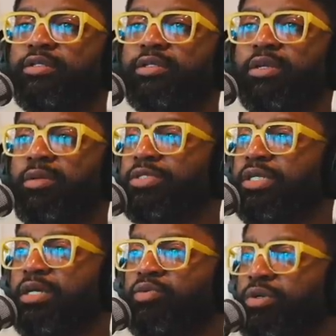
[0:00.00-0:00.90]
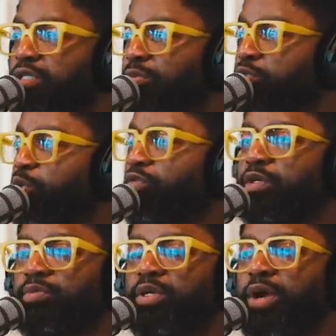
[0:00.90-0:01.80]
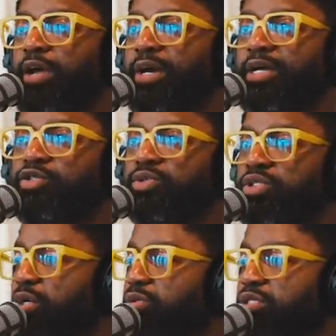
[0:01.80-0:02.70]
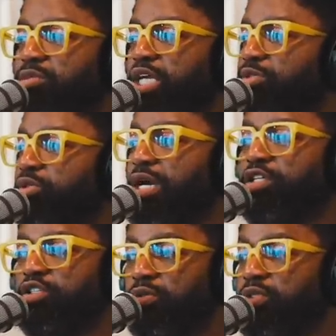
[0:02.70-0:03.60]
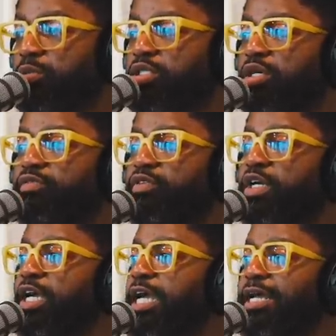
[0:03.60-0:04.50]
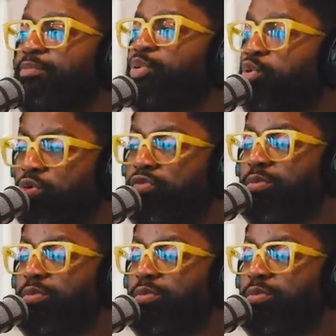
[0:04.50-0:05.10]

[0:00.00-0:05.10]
You know what I'm saying? Wisdom is proven to be right by its results. Sometimes you got to do some stuff and prove some